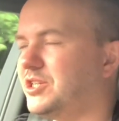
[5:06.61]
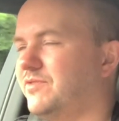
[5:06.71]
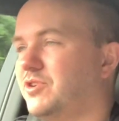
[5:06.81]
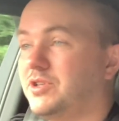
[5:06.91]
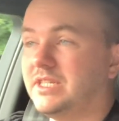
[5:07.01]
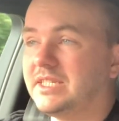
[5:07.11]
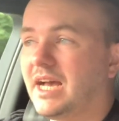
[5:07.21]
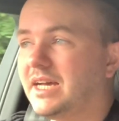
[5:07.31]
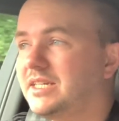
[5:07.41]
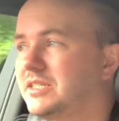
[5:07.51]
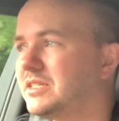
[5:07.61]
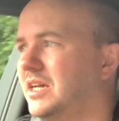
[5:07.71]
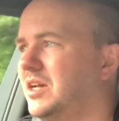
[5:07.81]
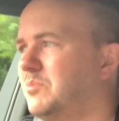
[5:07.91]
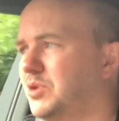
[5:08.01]
You've not got the size,
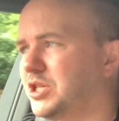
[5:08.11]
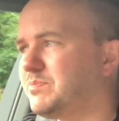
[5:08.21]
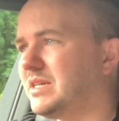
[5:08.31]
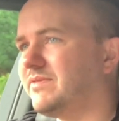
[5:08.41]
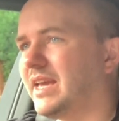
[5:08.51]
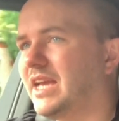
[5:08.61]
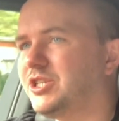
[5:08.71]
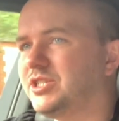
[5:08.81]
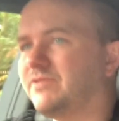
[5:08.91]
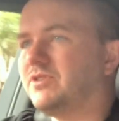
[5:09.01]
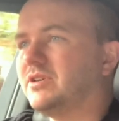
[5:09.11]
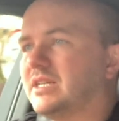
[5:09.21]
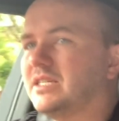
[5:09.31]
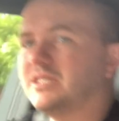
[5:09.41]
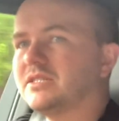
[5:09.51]
but the specification you've got on
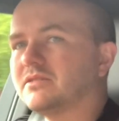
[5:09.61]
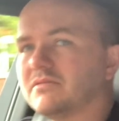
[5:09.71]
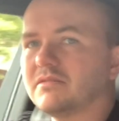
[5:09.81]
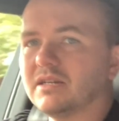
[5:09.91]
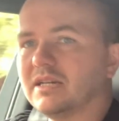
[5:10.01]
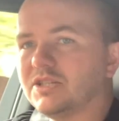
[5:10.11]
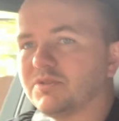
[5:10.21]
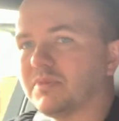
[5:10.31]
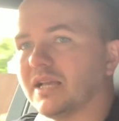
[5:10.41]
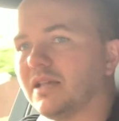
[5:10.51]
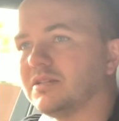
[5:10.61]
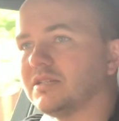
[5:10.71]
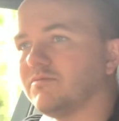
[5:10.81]
it's something else.